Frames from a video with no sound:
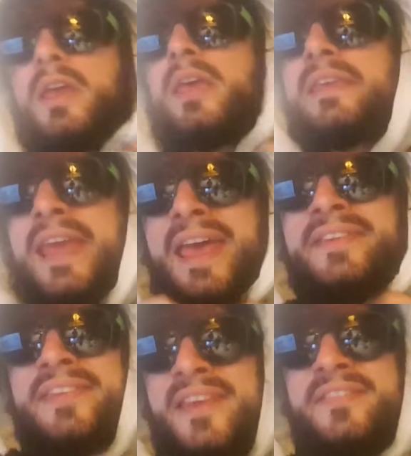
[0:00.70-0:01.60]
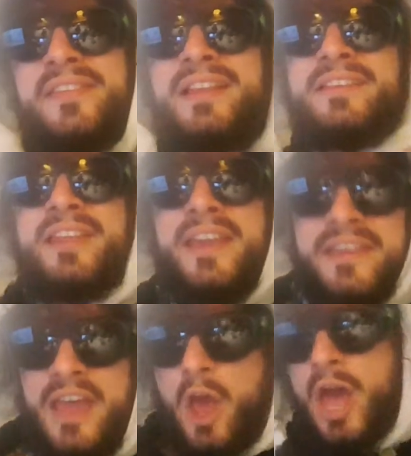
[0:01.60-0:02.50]
Yes, yes, I'd like to take
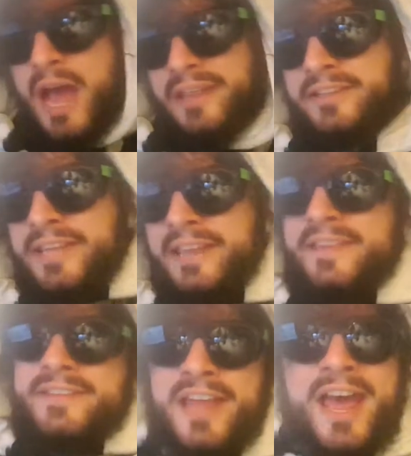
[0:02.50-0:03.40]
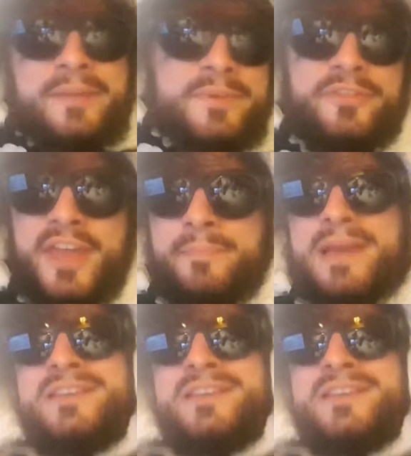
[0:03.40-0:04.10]
this time to thank my